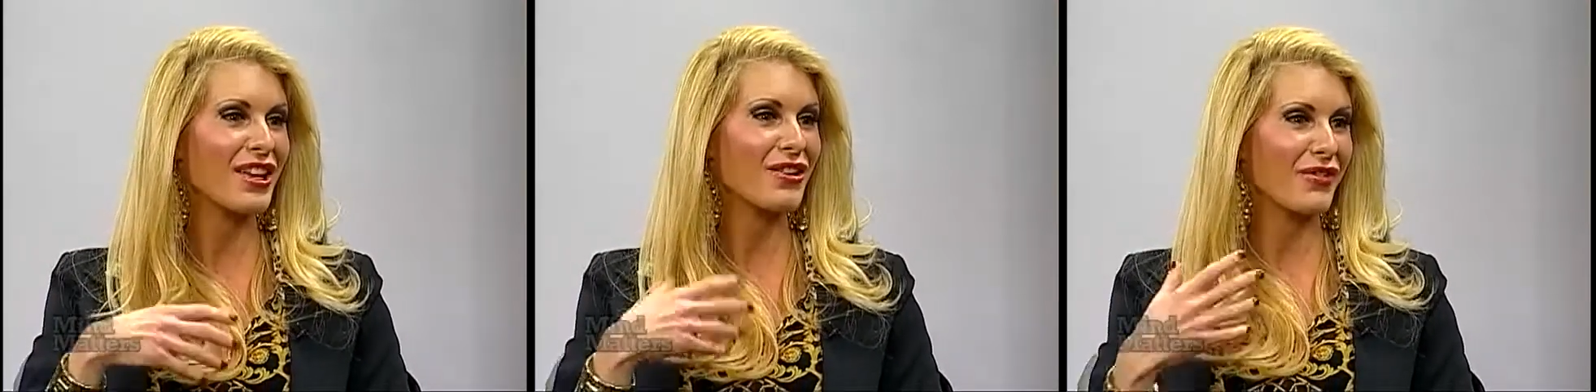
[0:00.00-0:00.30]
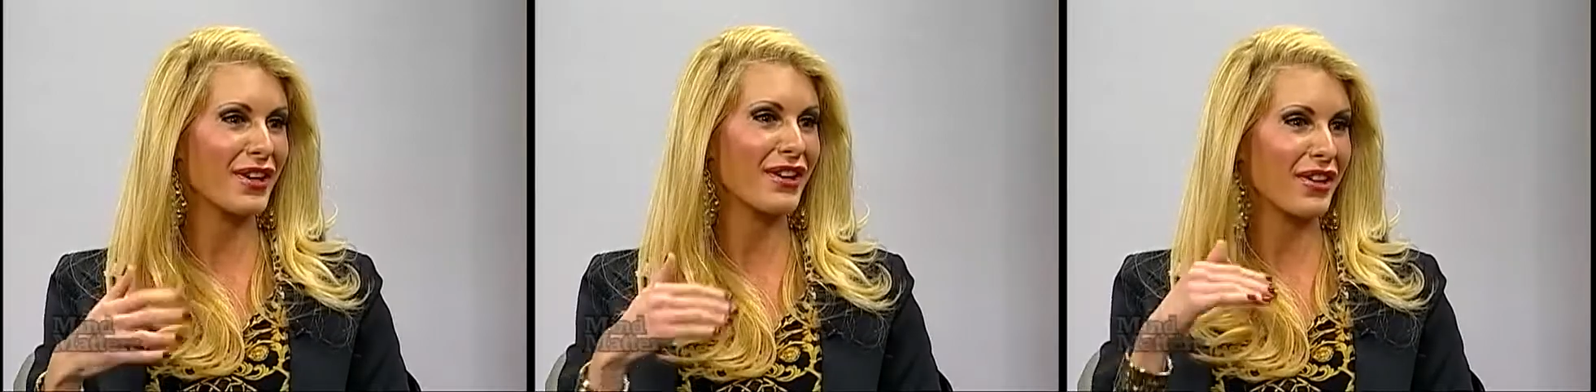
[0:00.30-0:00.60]
that you
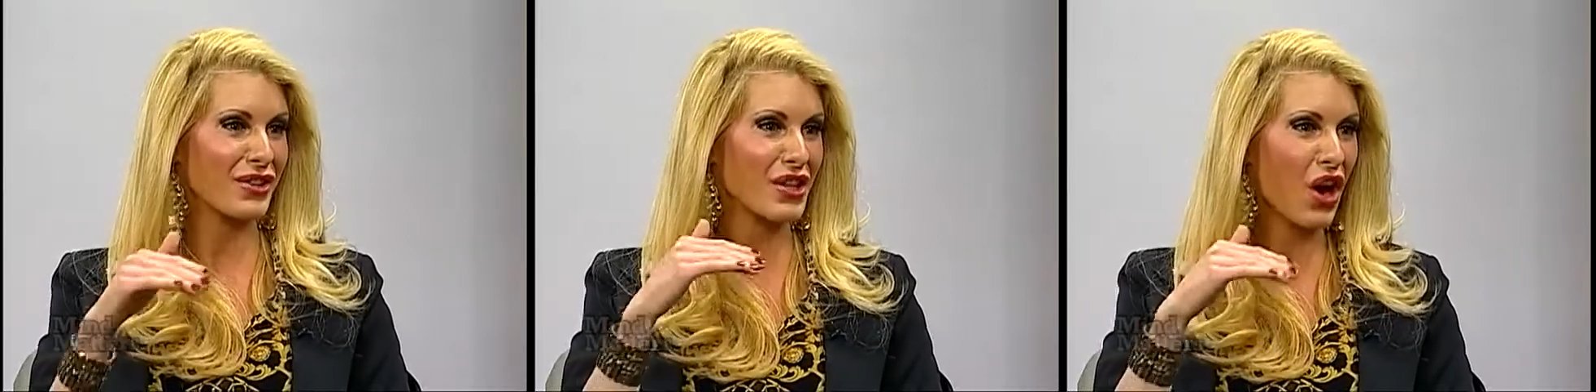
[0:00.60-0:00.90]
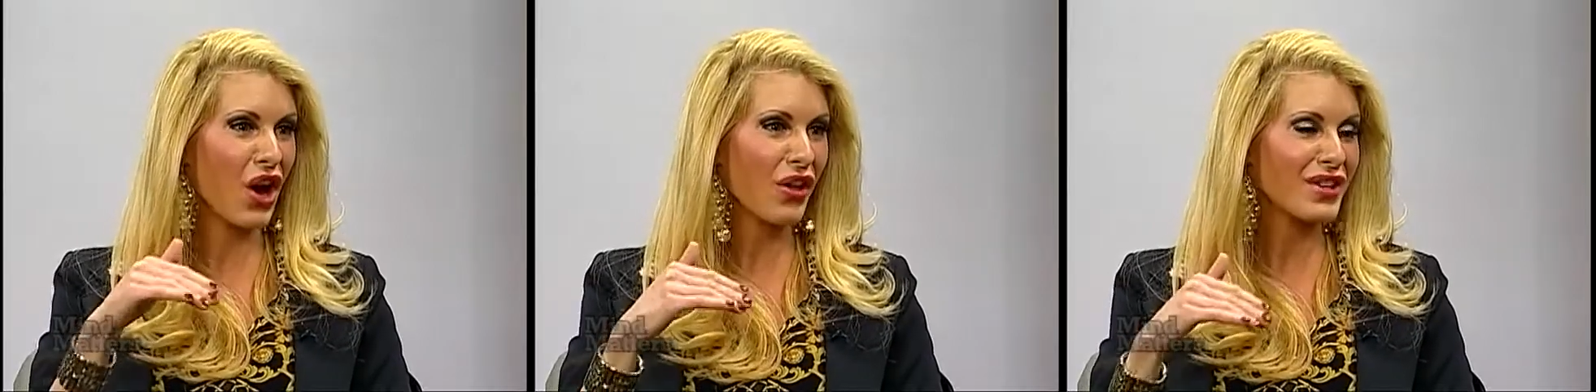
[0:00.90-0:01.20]
figure out. There's
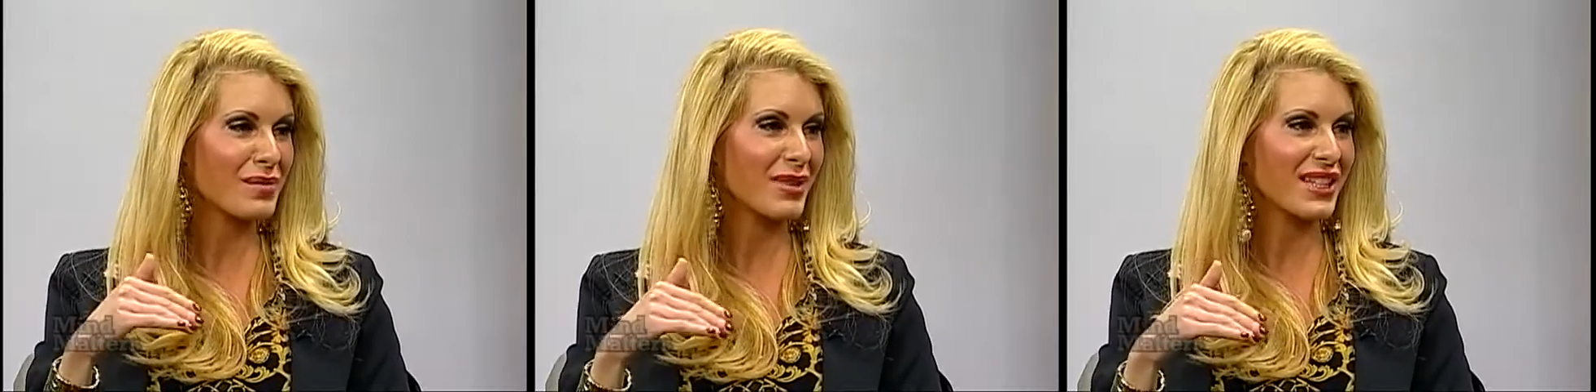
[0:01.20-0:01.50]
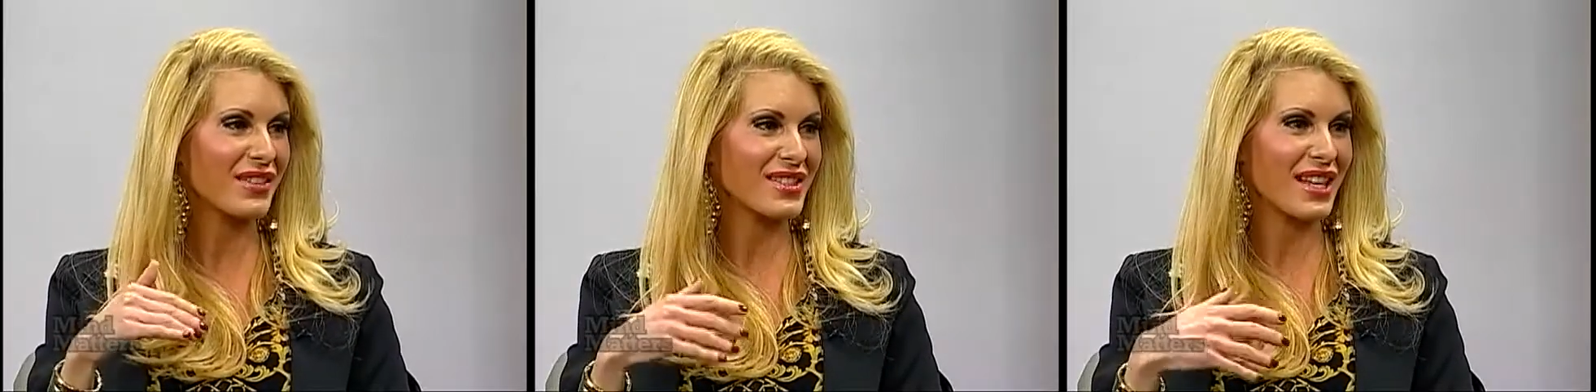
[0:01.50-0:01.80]
all these
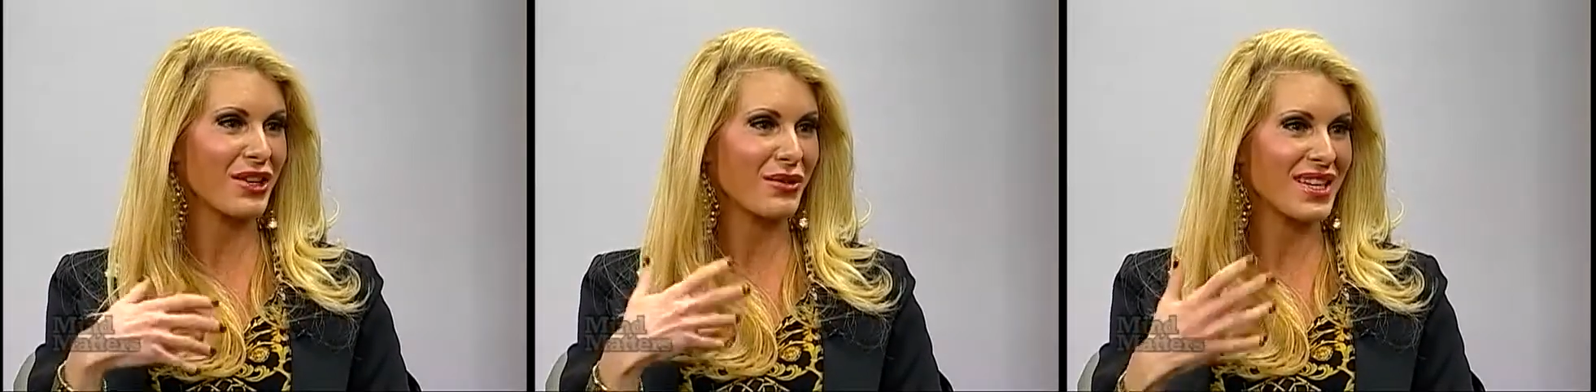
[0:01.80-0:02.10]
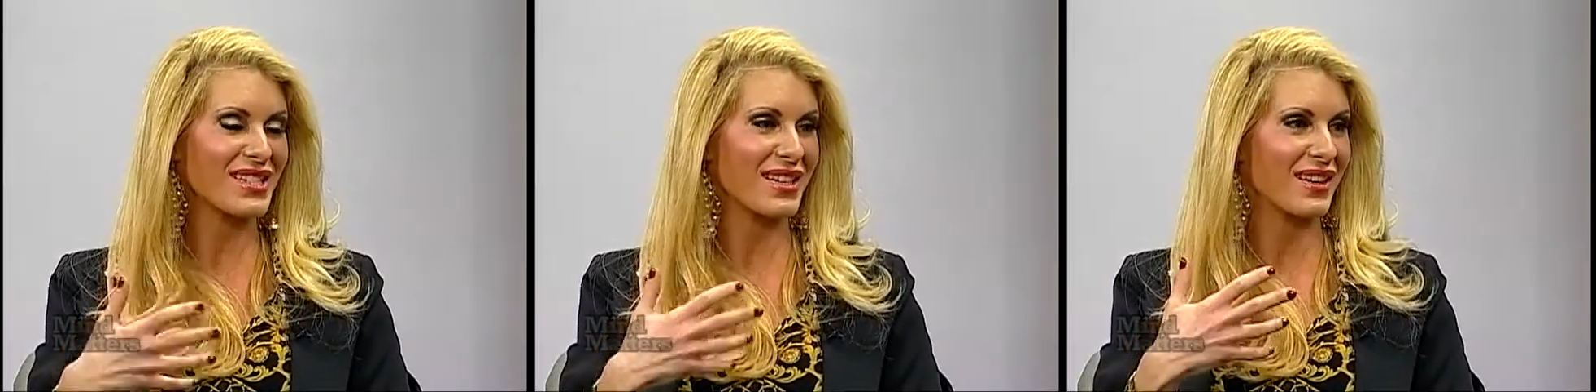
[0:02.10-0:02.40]
beliefs that you
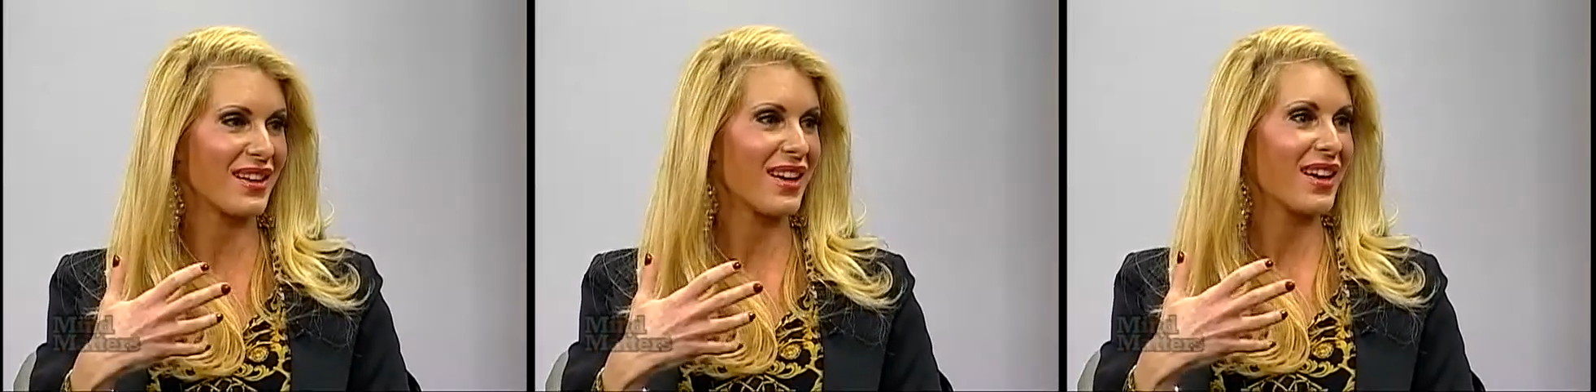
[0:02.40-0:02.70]
need to